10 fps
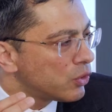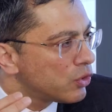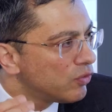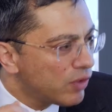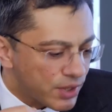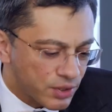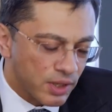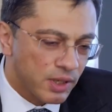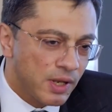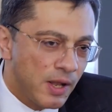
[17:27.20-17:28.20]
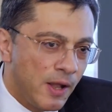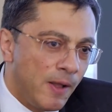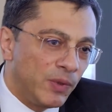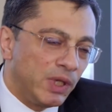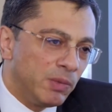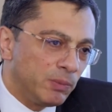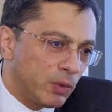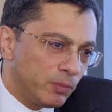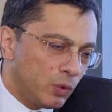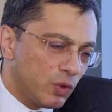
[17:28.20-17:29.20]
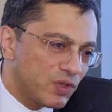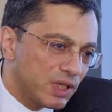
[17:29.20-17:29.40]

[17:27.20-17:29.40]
as a follow-up something different, that